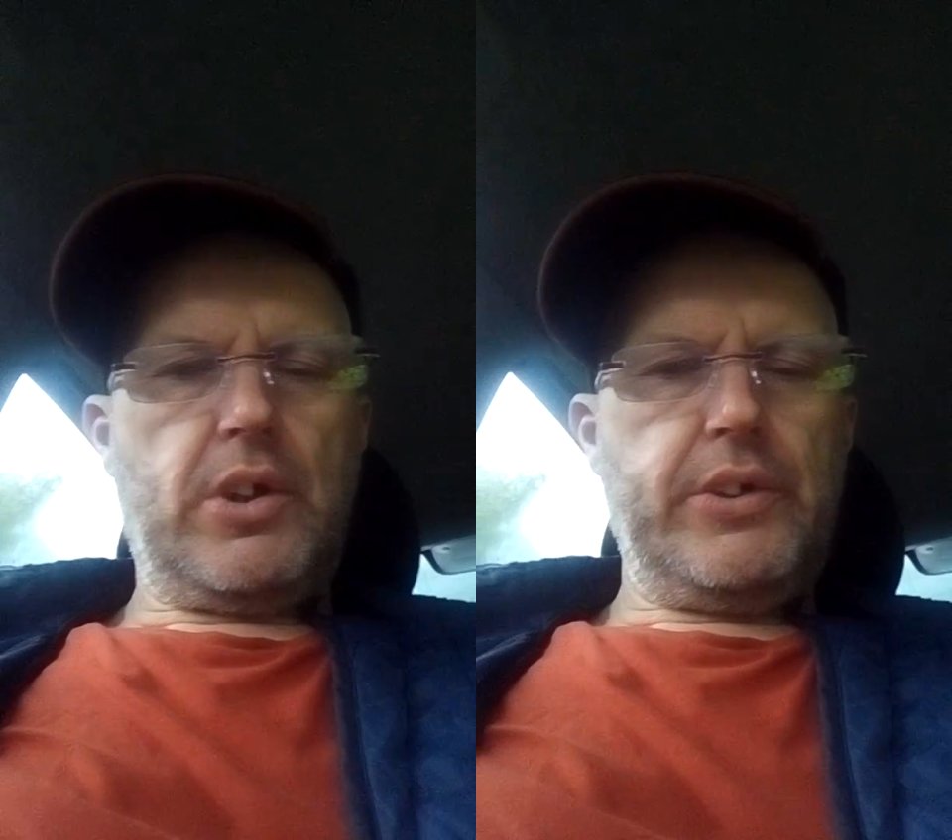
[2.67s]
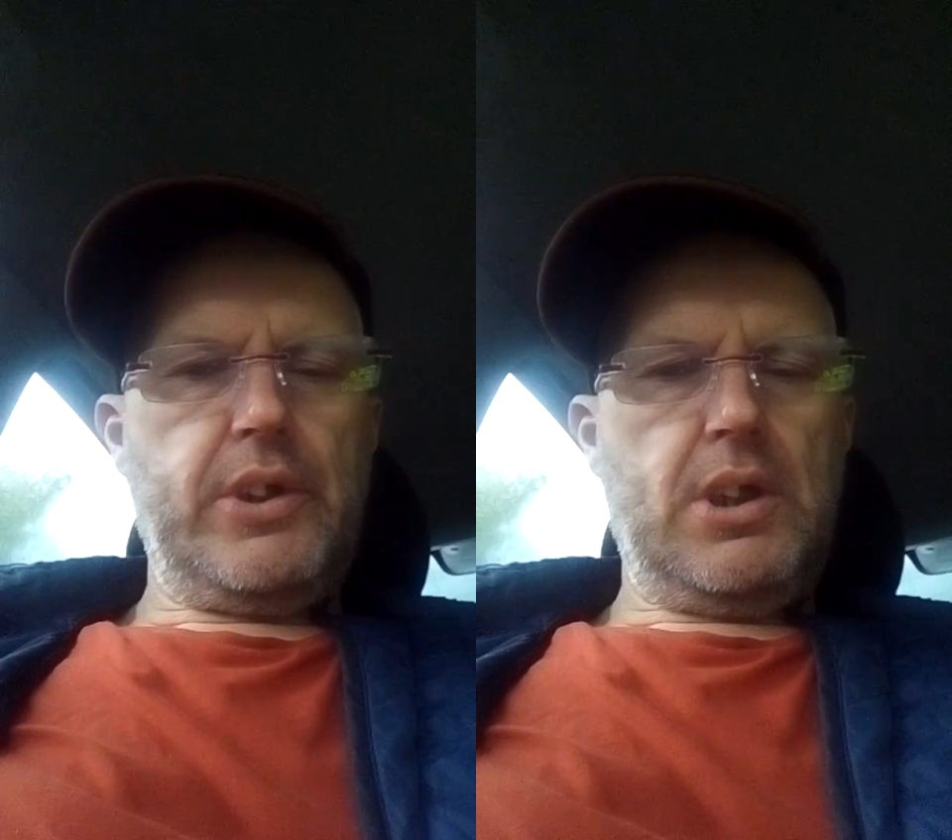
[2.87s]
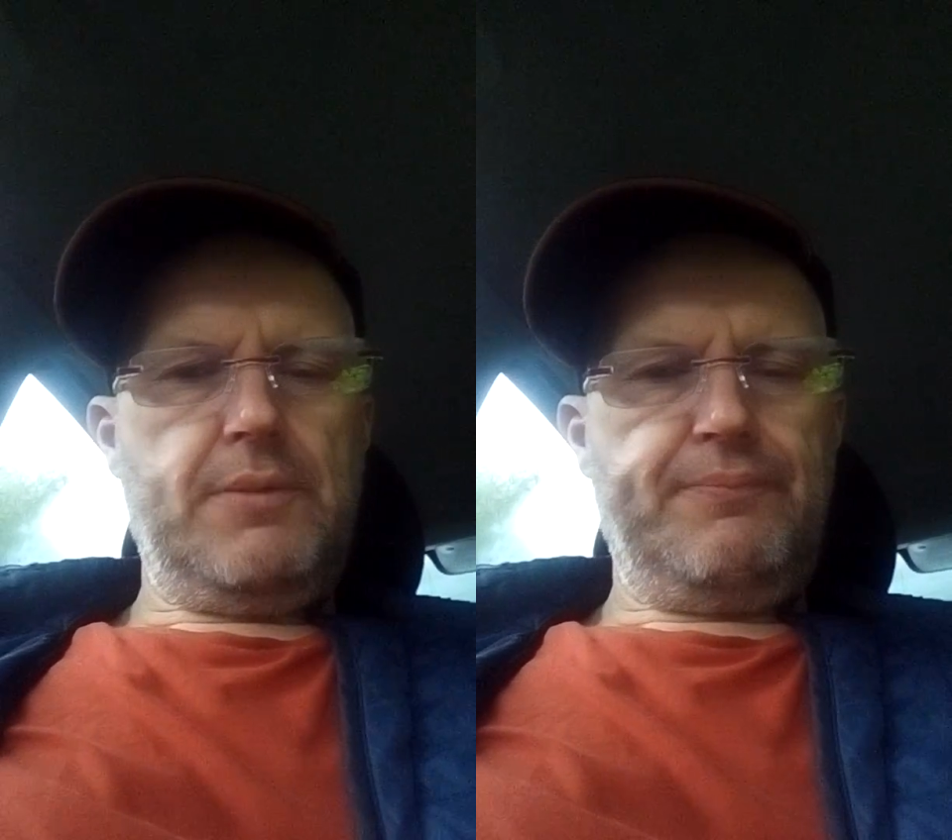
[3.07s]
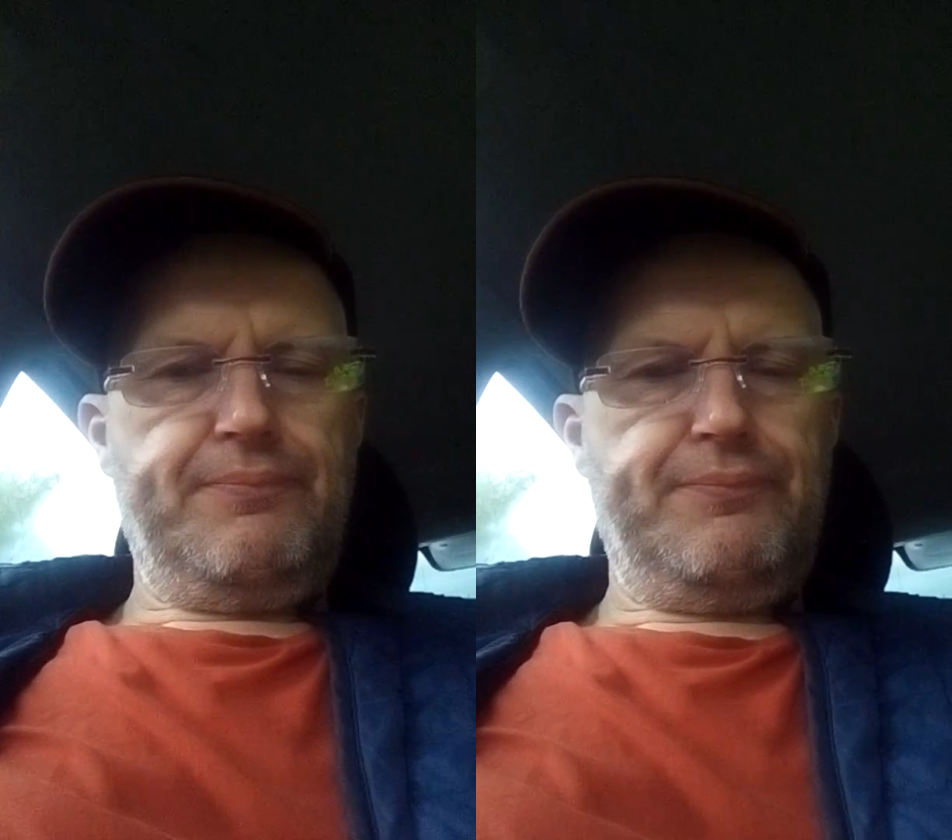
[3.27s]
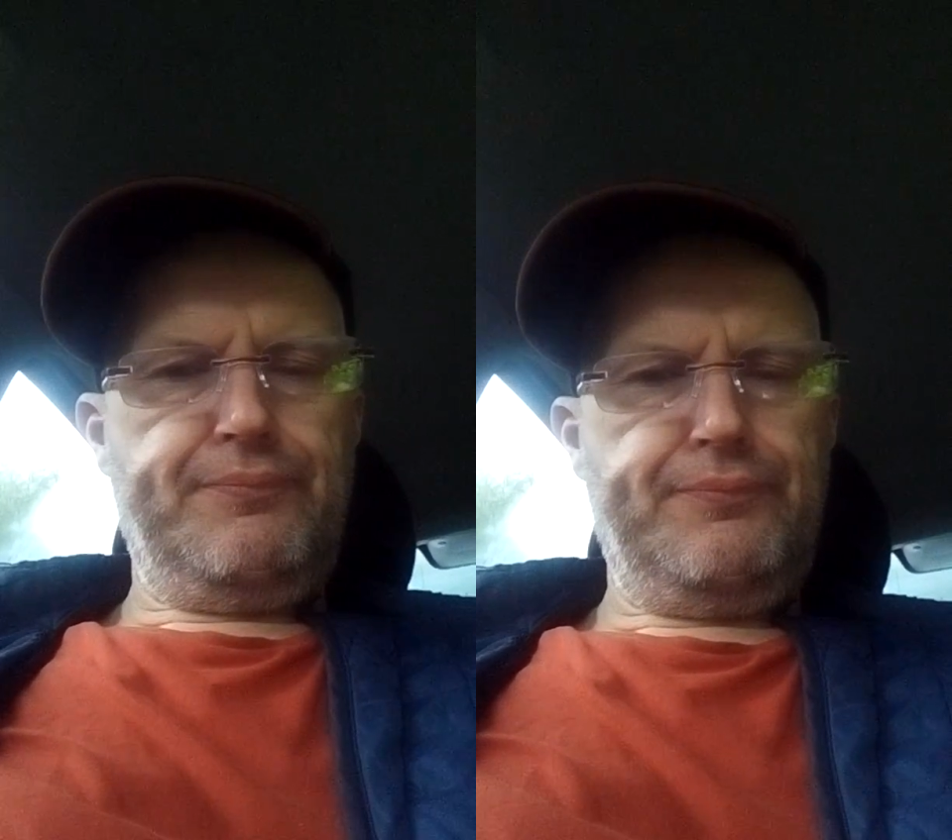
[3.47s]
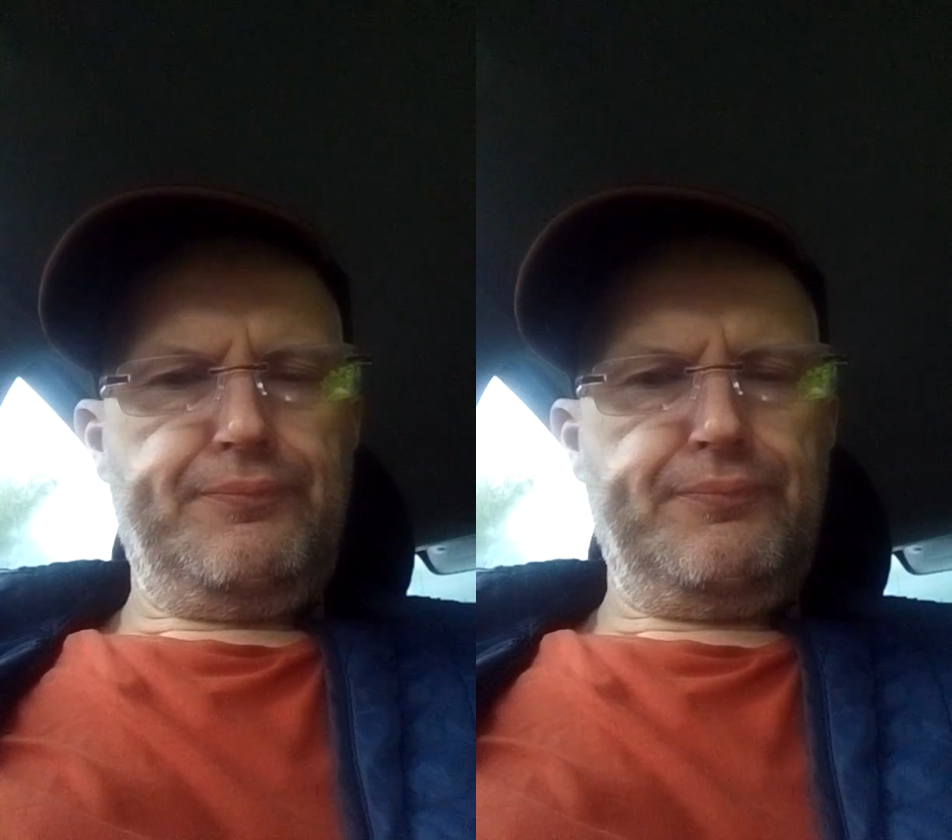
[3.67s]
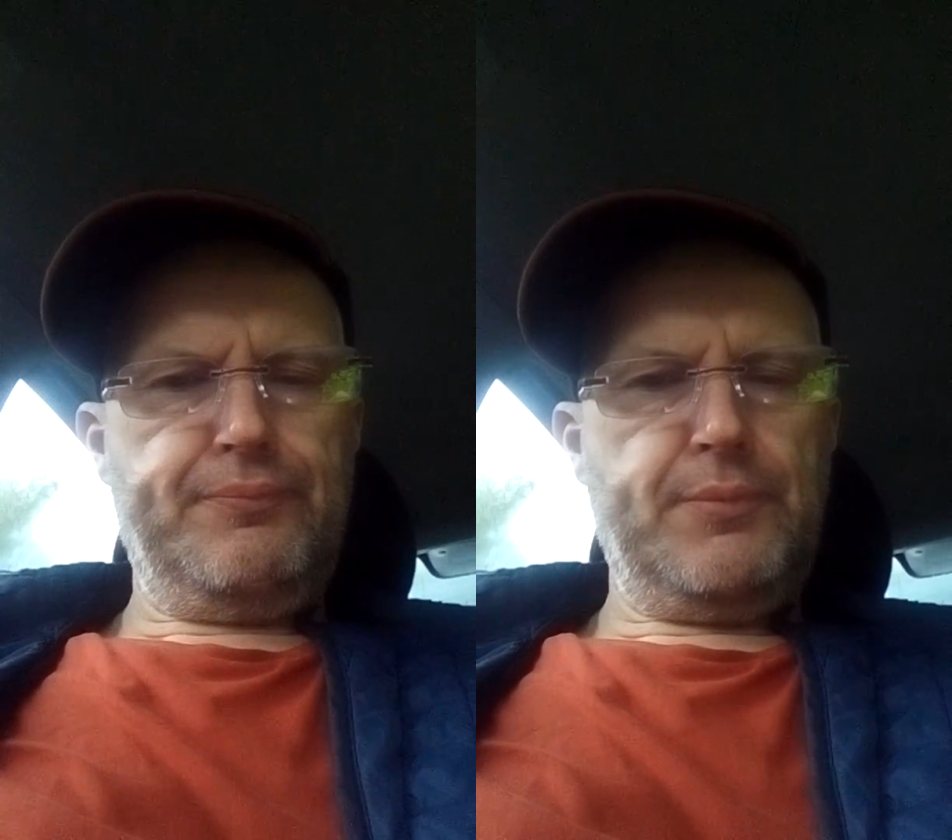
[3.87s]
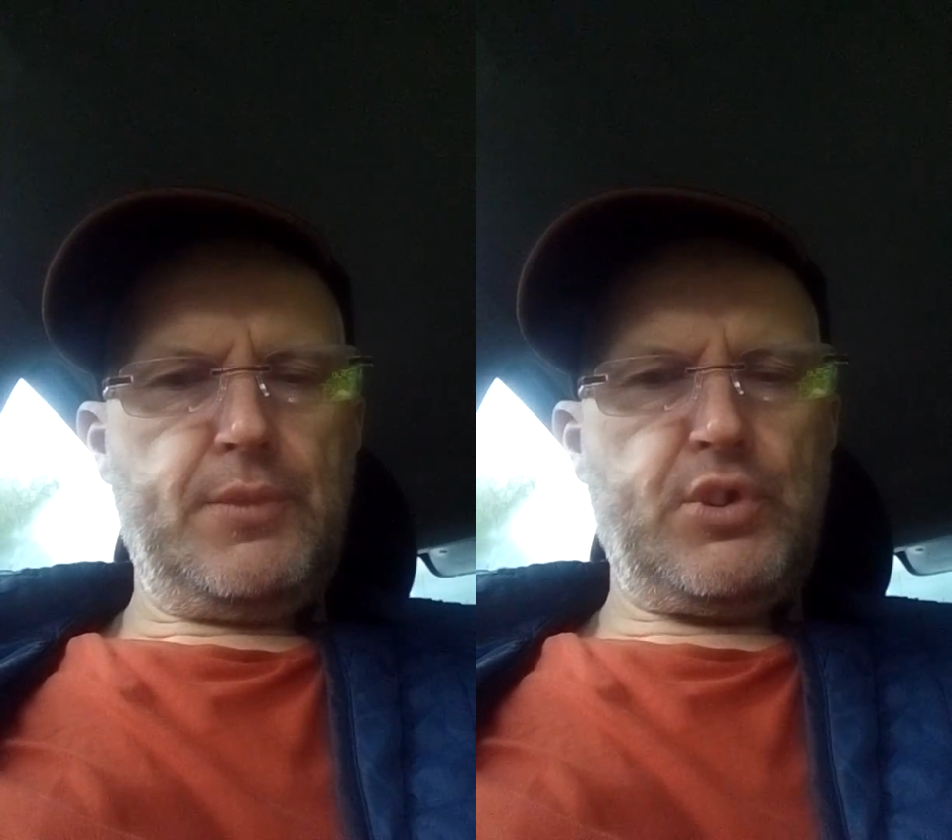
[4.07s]
on
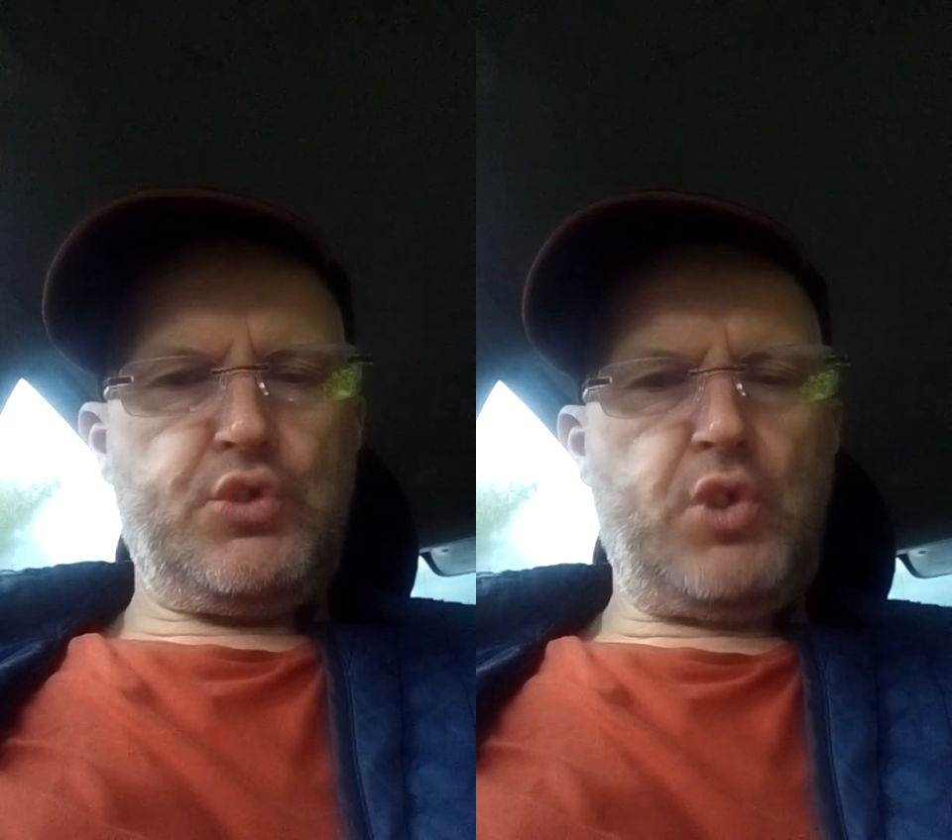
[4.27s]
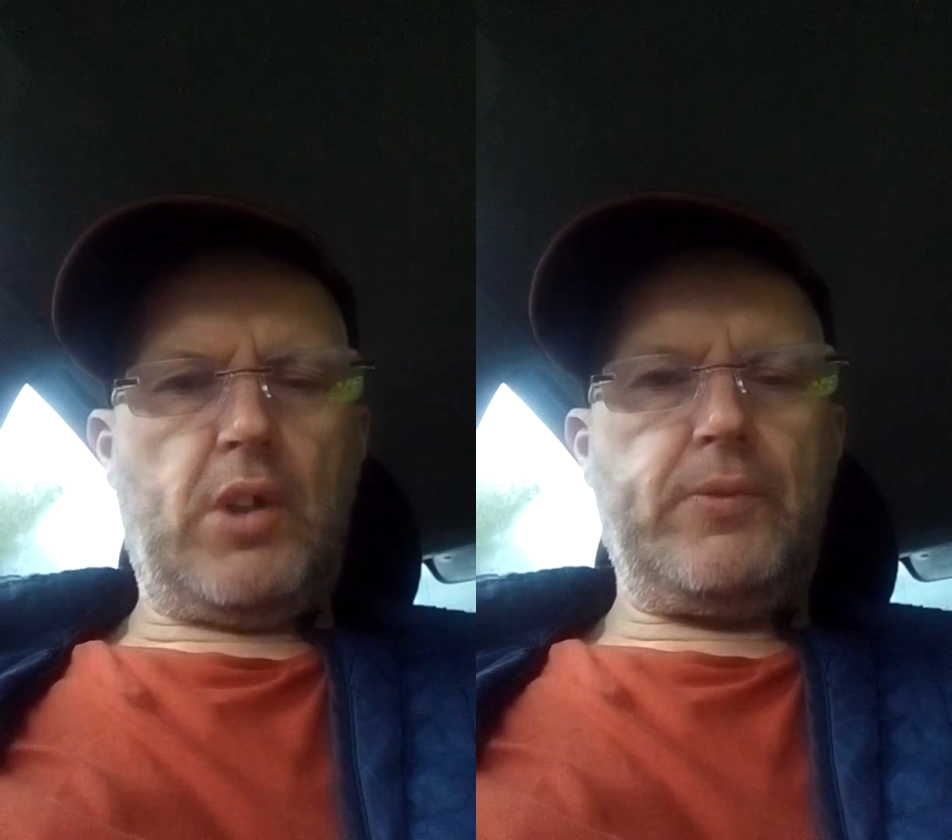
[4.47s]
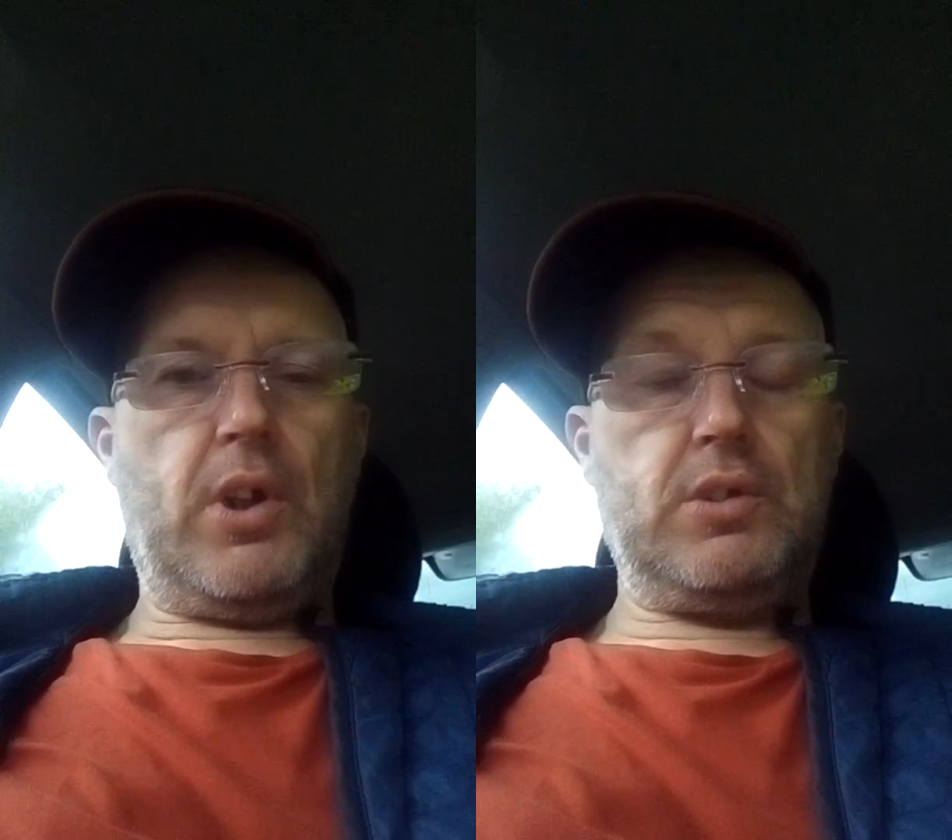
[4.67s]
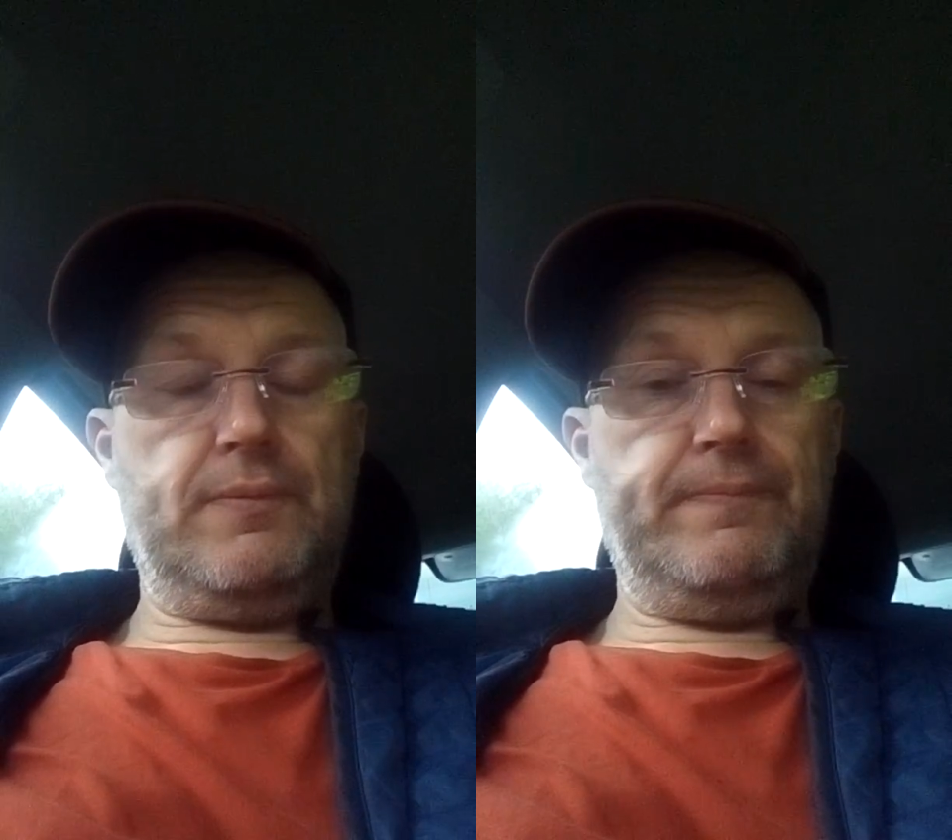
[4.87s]
truck vlog.